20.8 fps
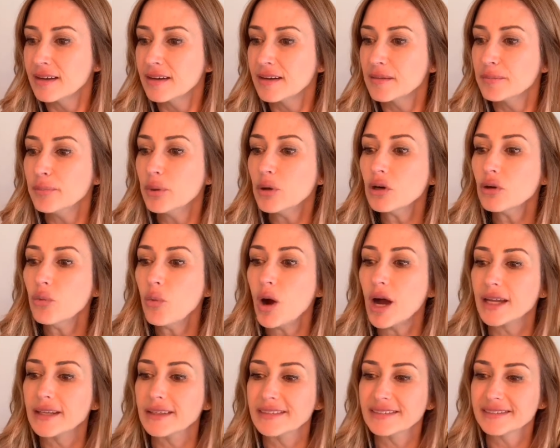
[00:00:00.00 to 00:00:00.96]
Book
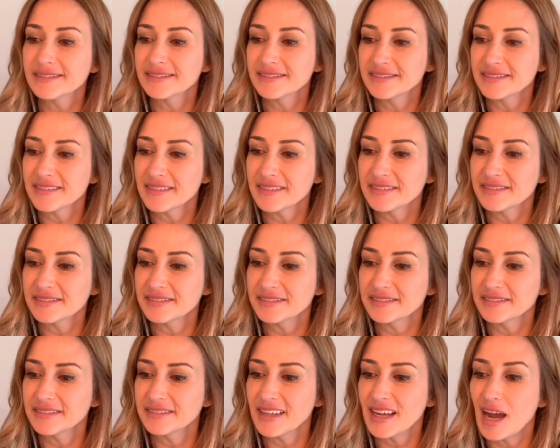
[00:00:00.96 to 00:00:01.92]
1,
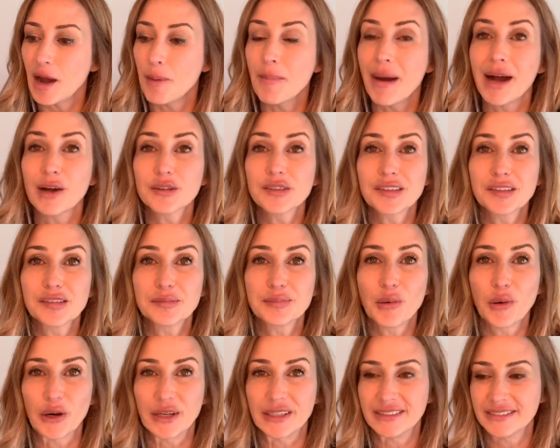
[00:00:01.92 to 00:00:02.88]
A Mouse is
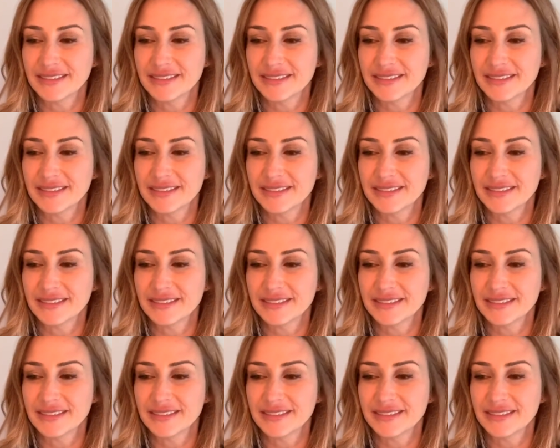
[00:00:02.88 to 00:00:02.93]
Born.